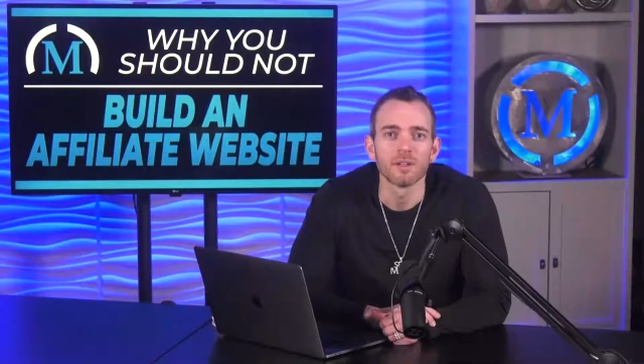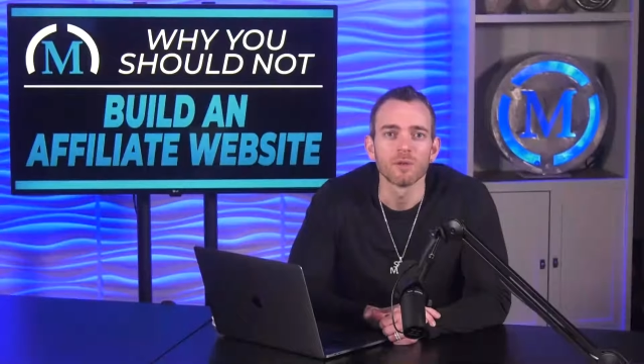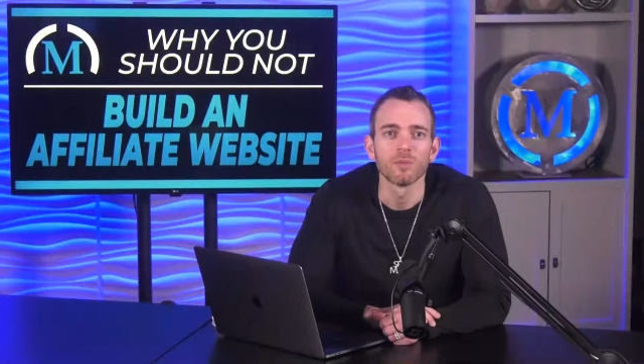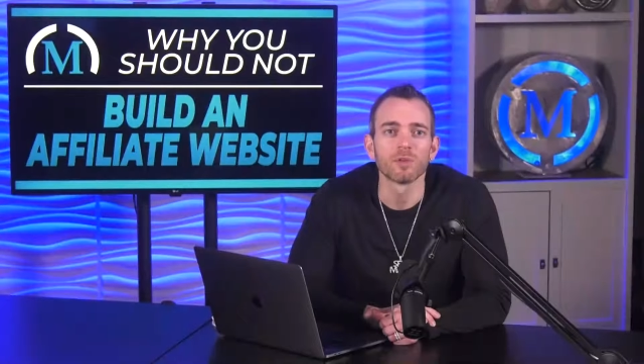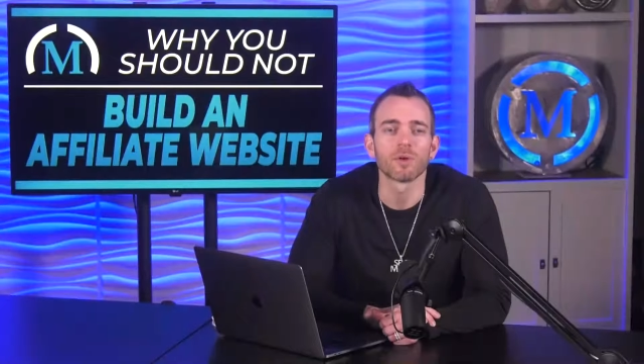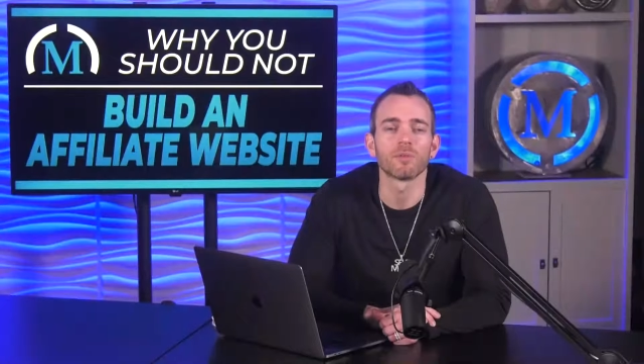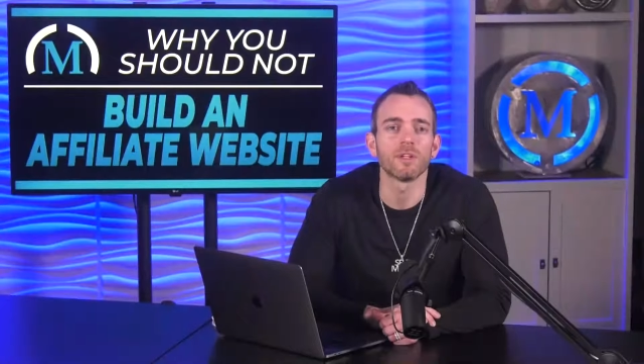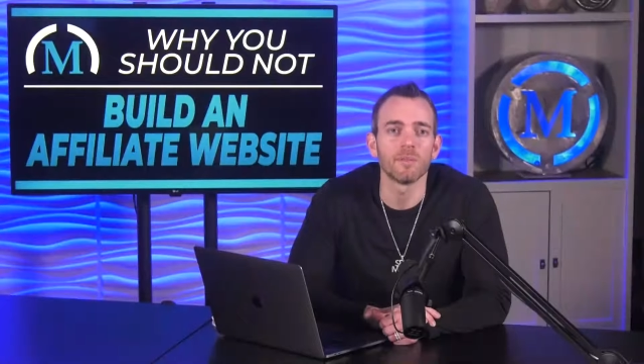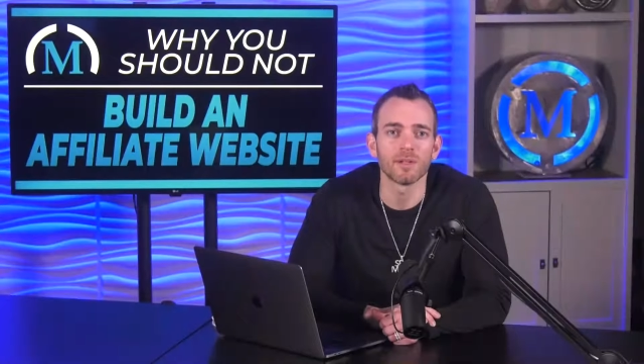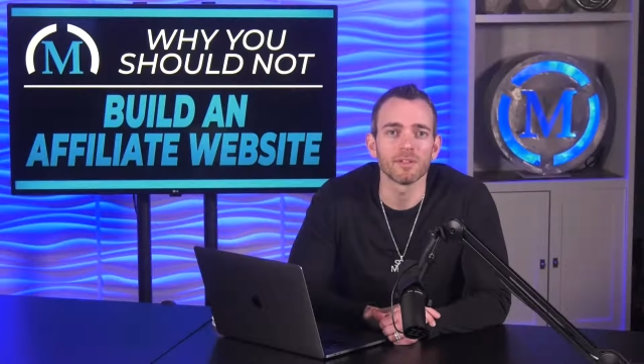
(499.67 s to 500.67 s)
With your own
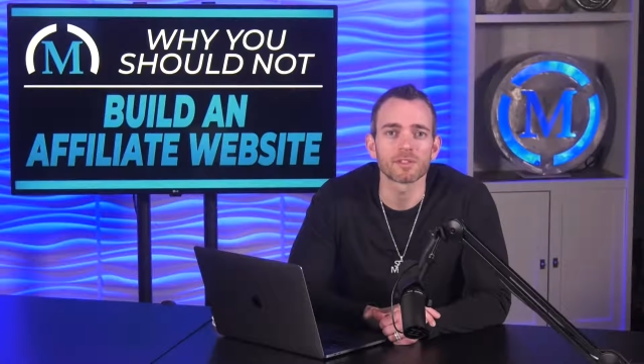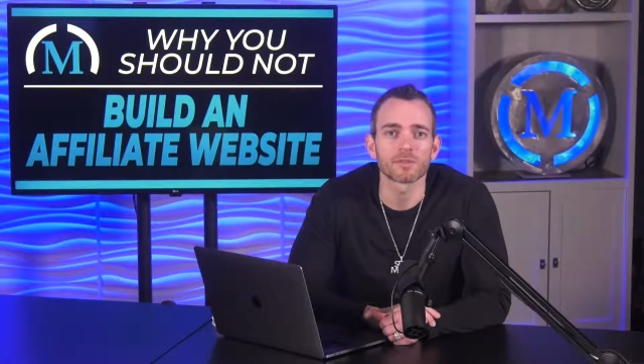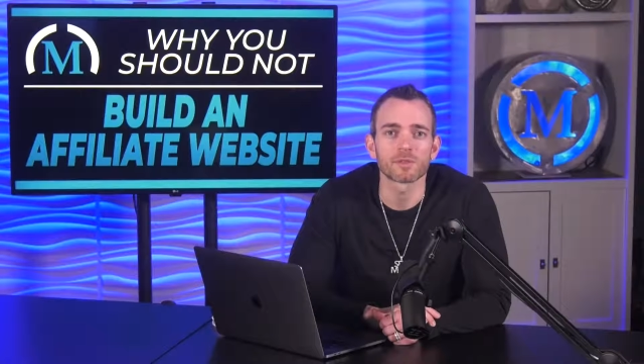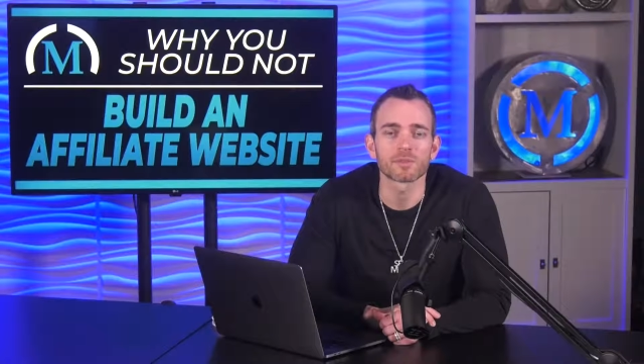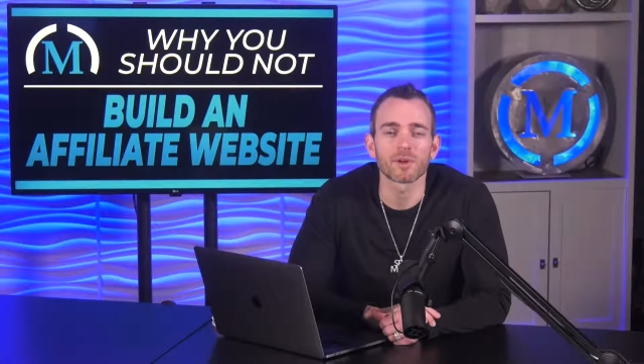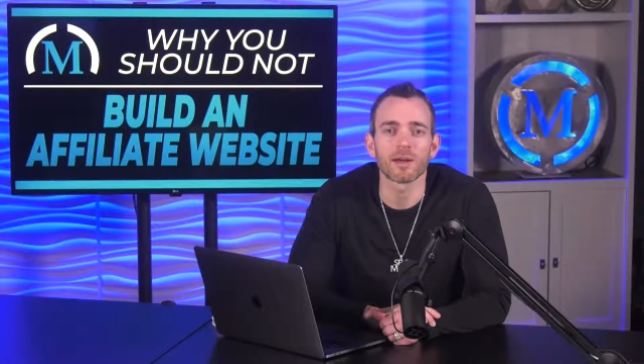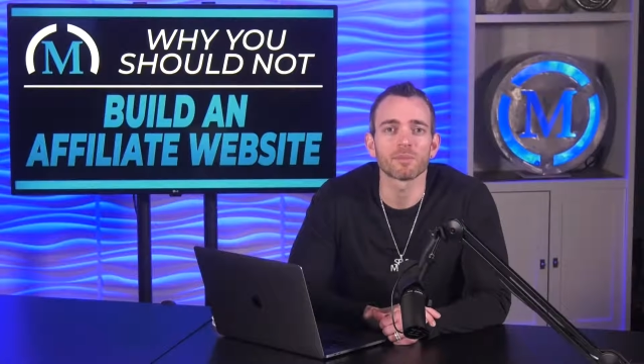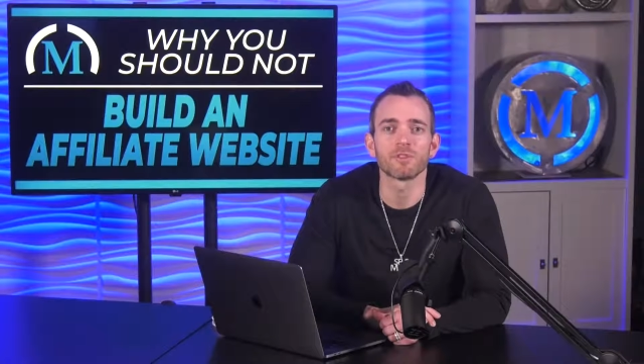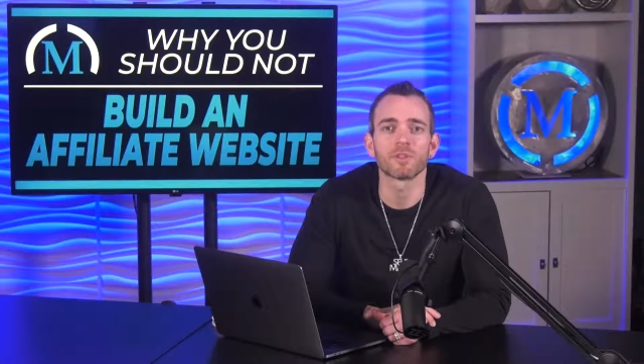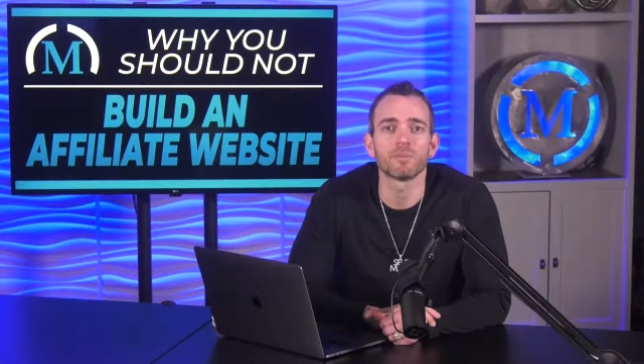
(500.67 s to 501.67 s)
email list of
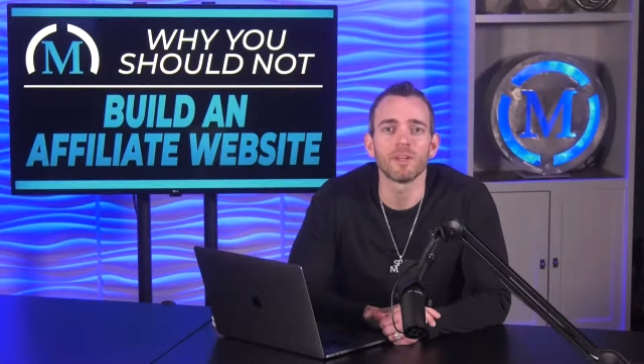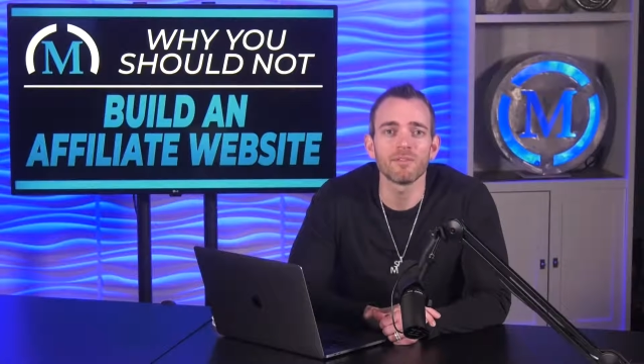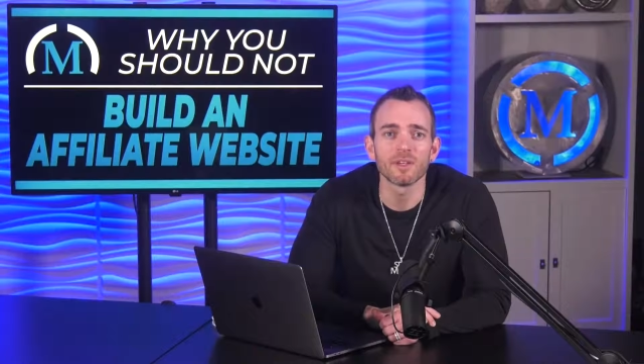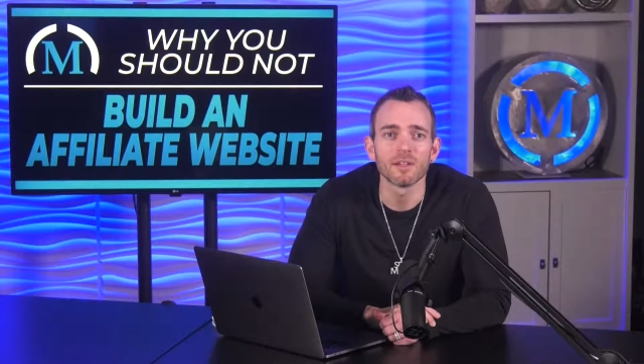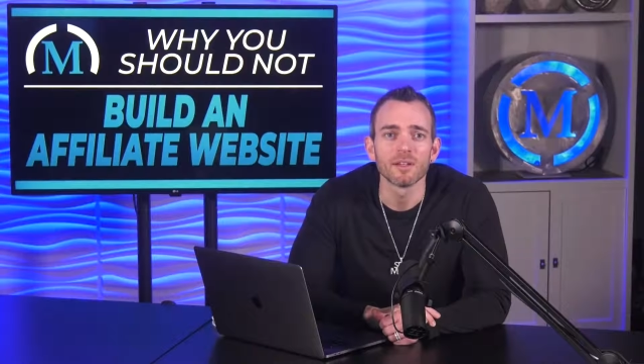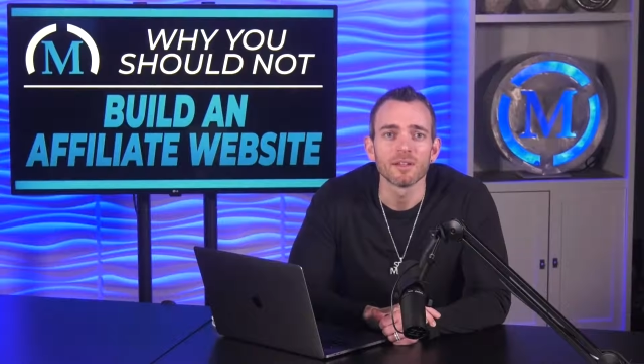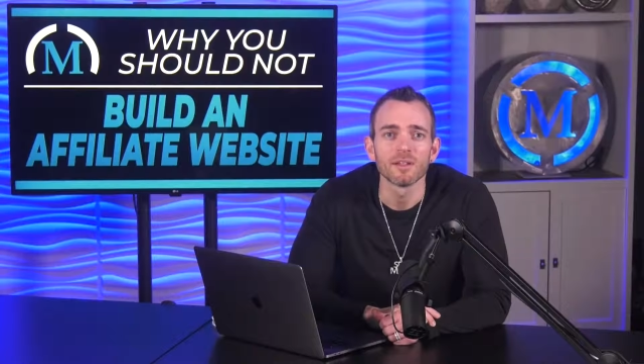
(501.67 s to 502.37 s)
subscribers, you can pivot